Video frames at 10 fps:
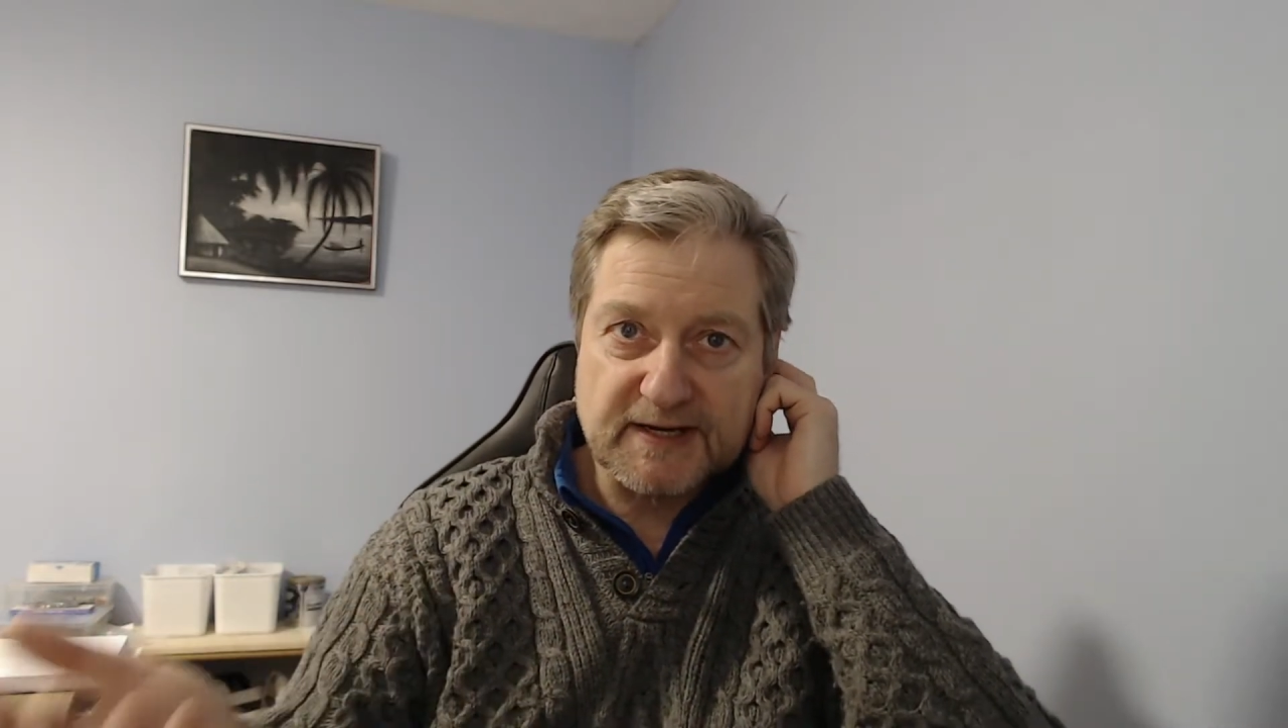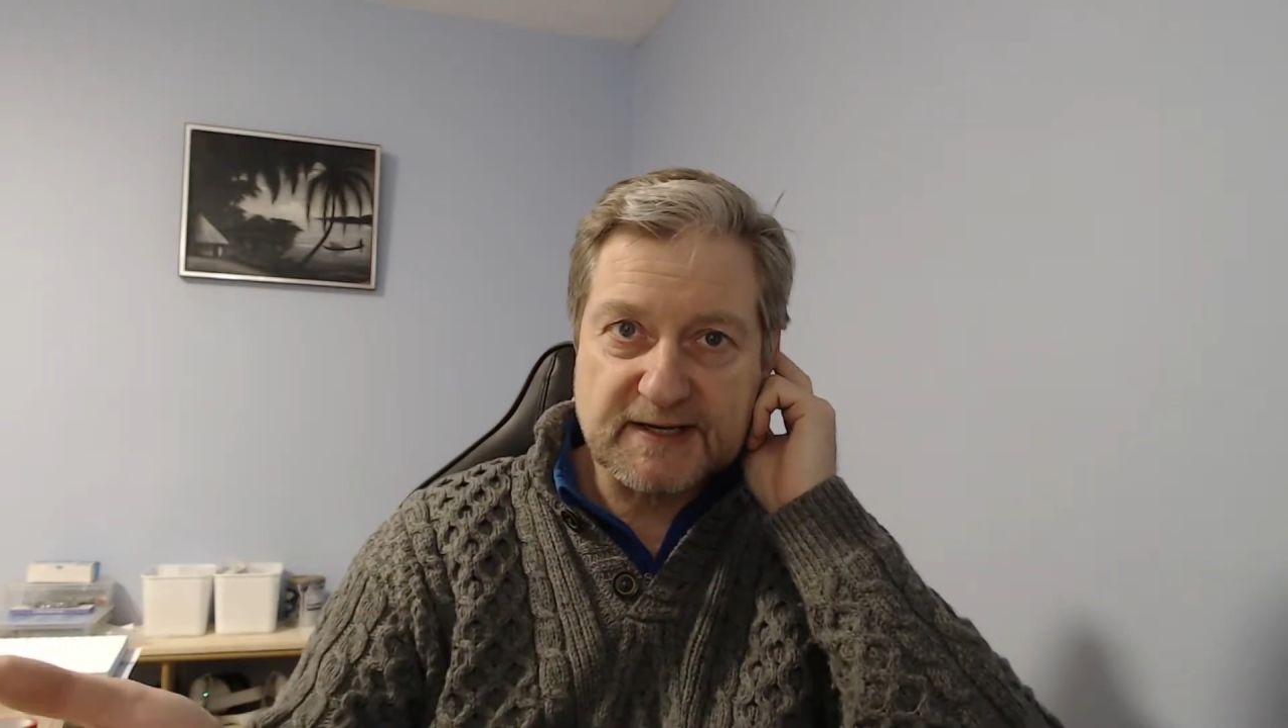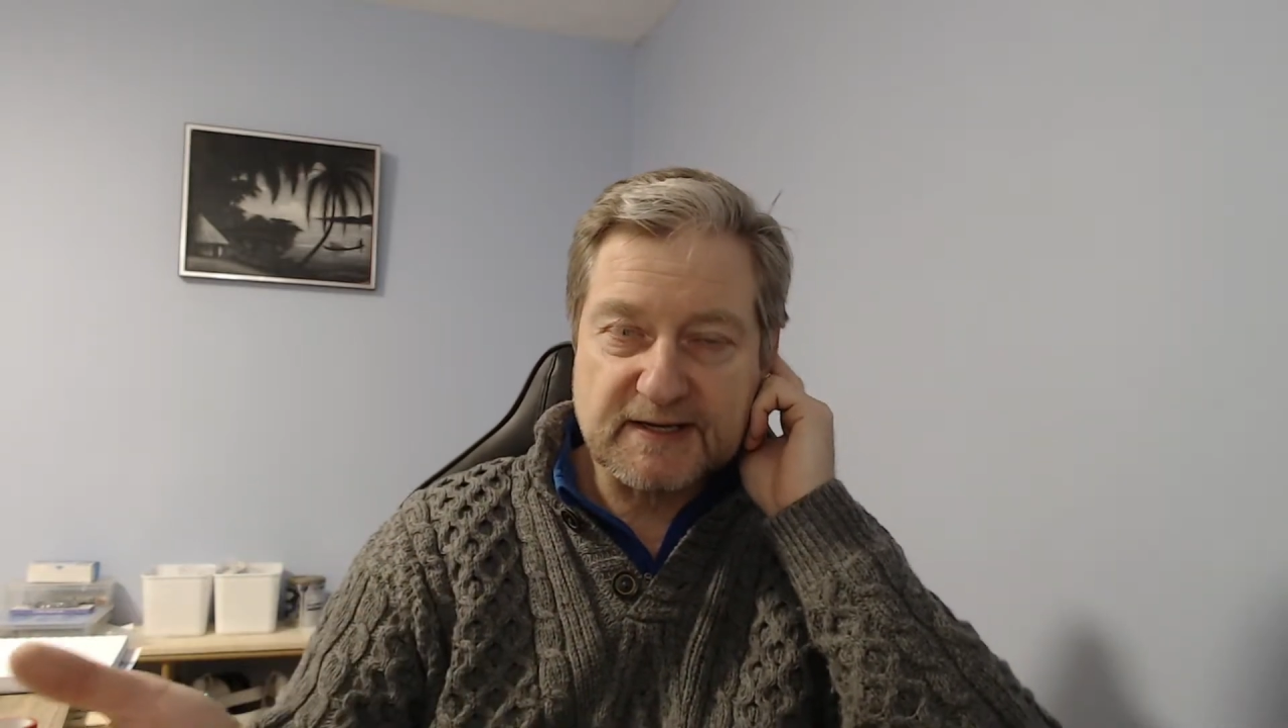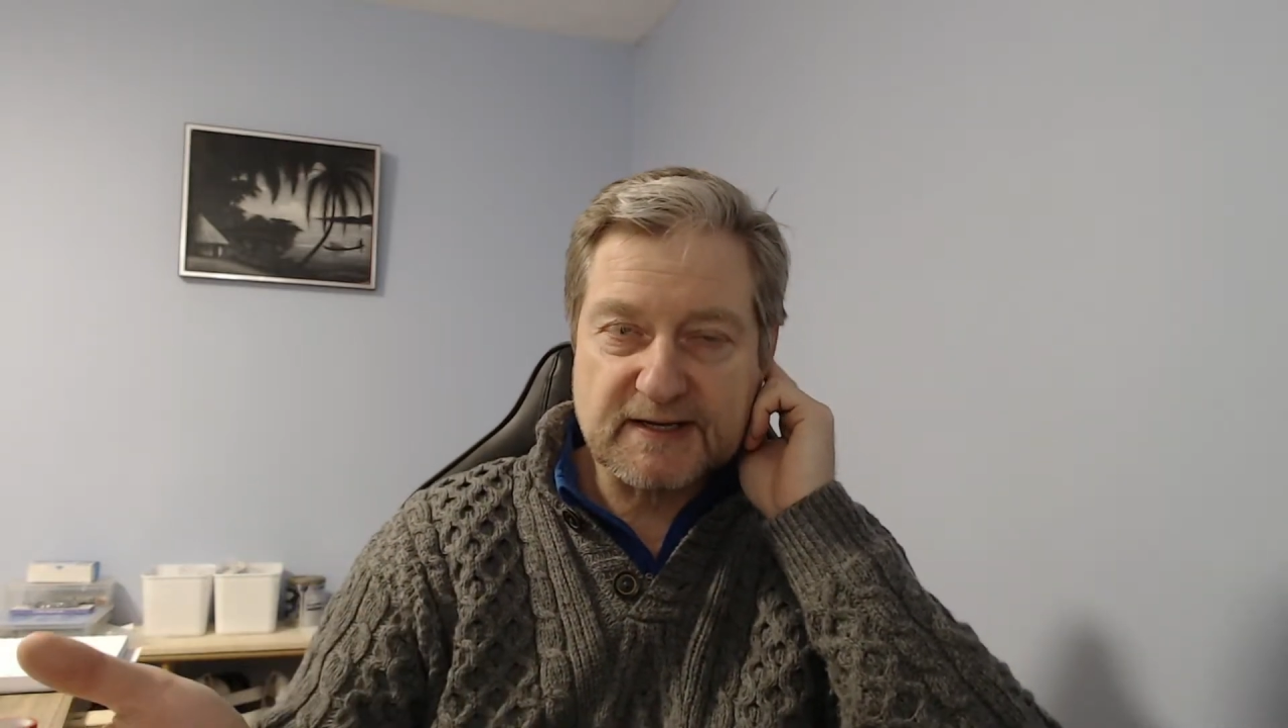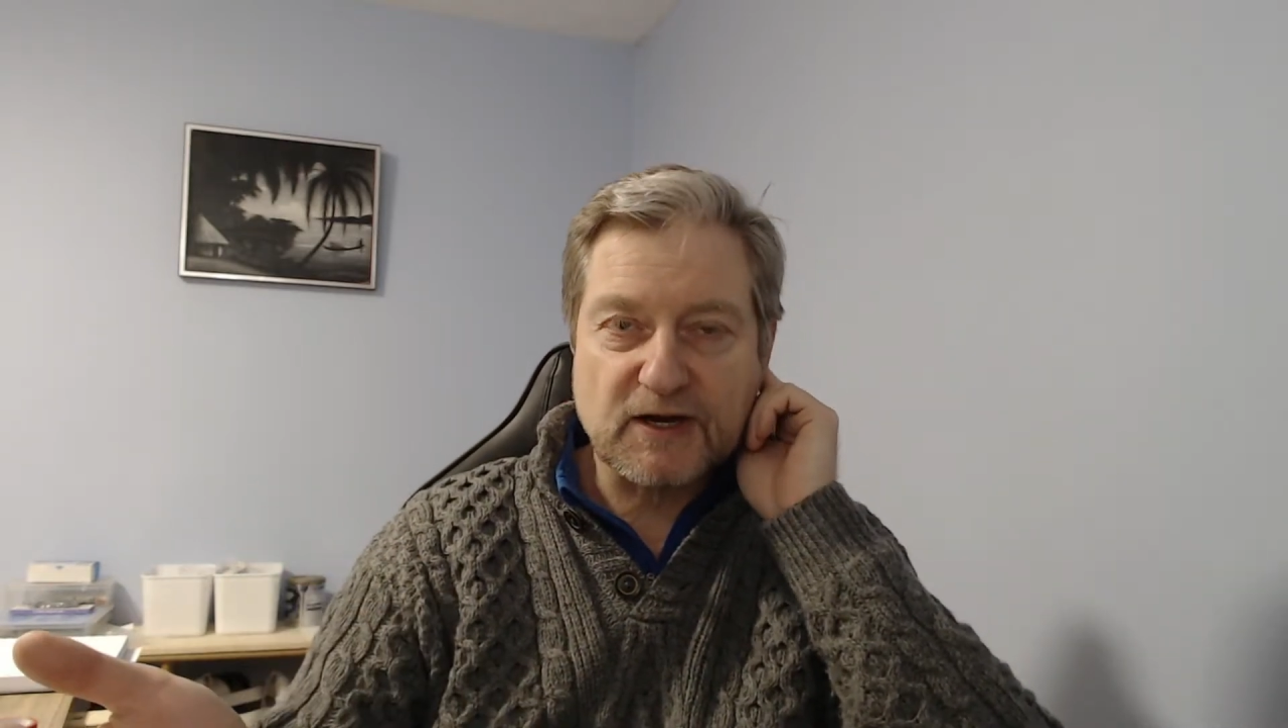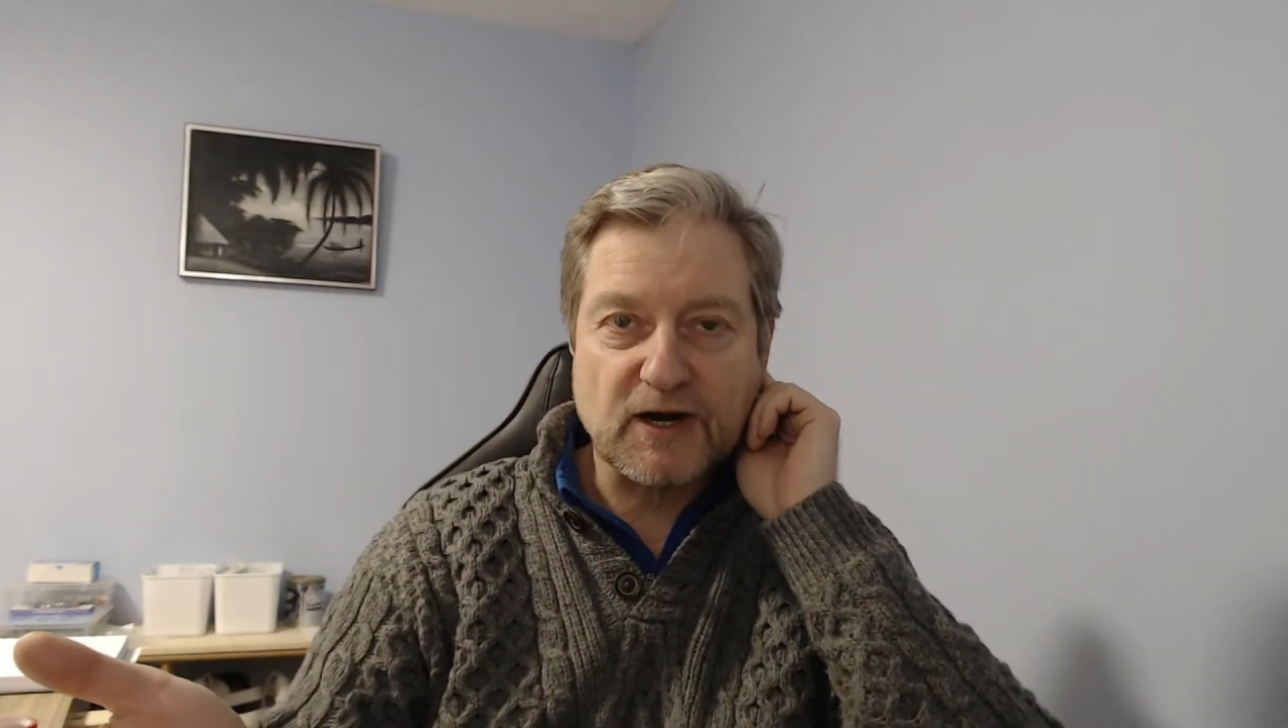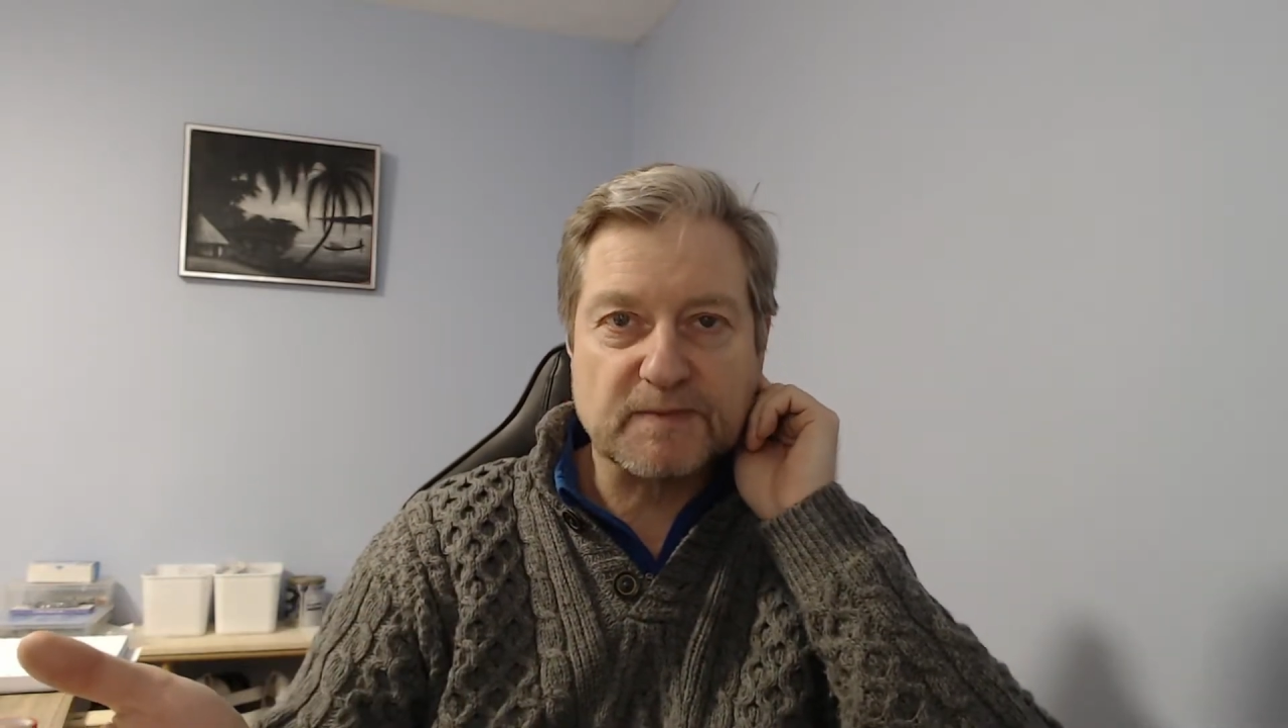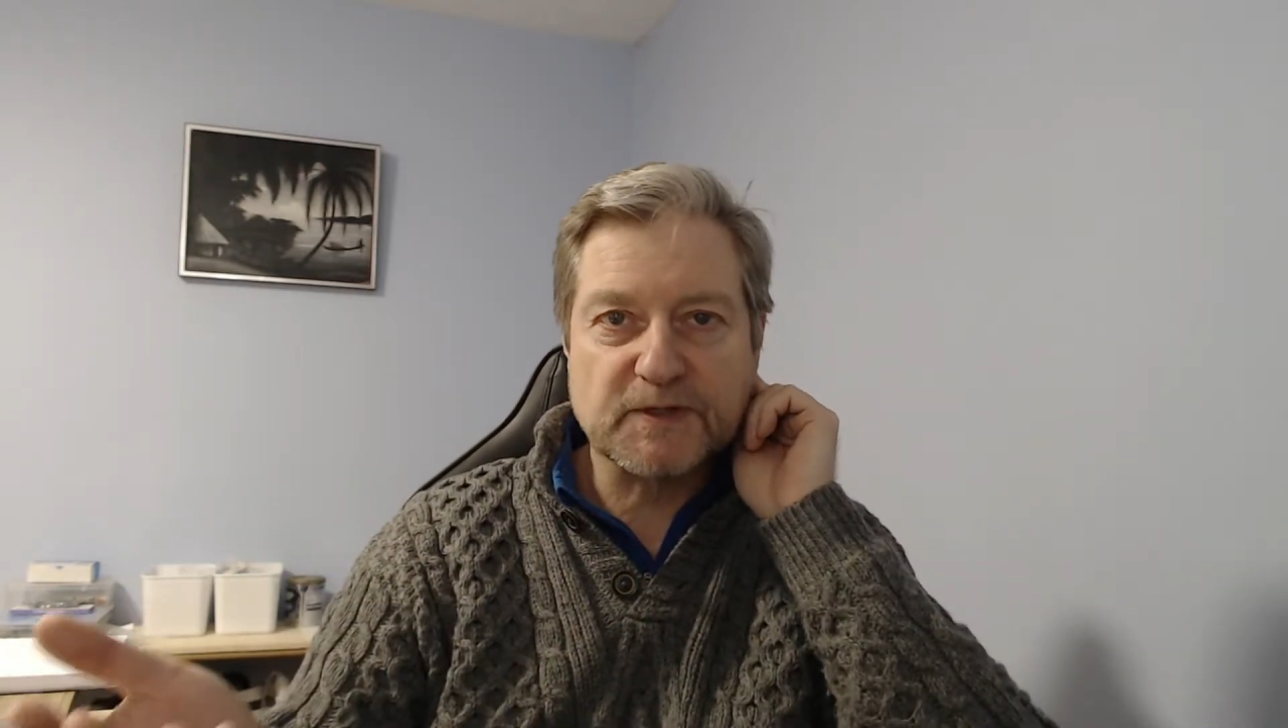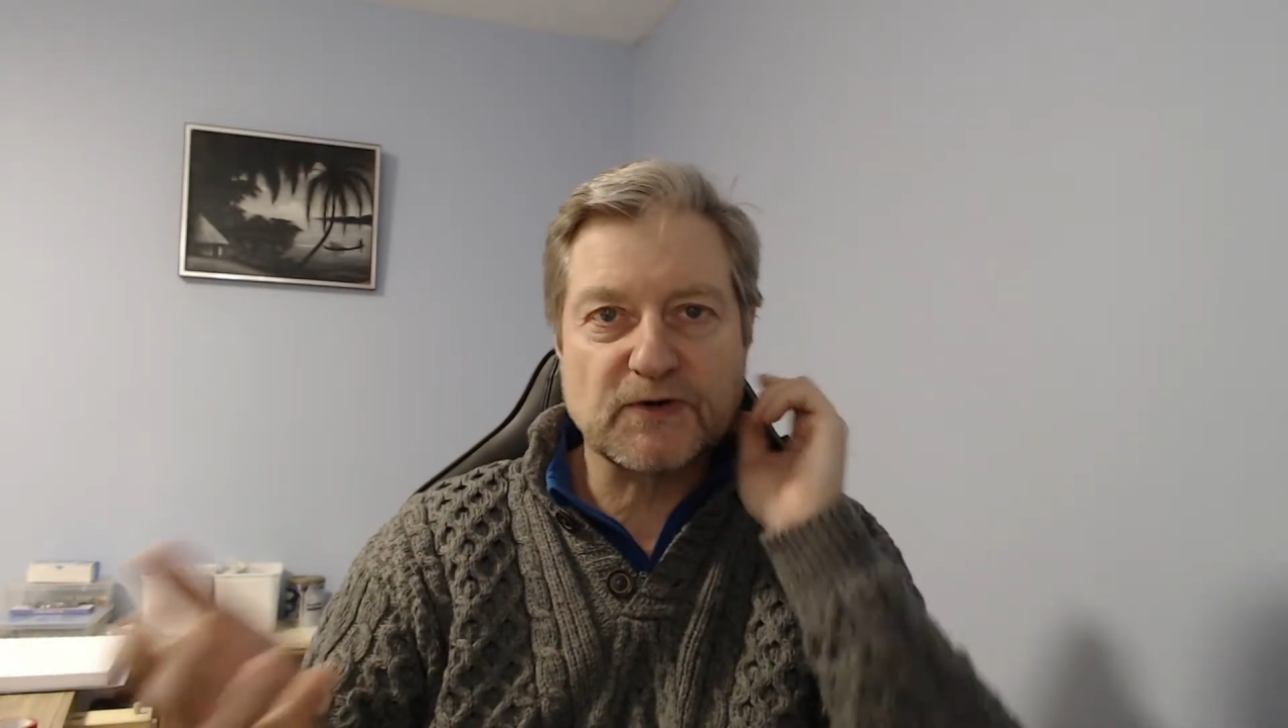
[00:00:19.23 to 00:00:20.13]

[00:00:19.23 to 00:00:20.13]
a carbon,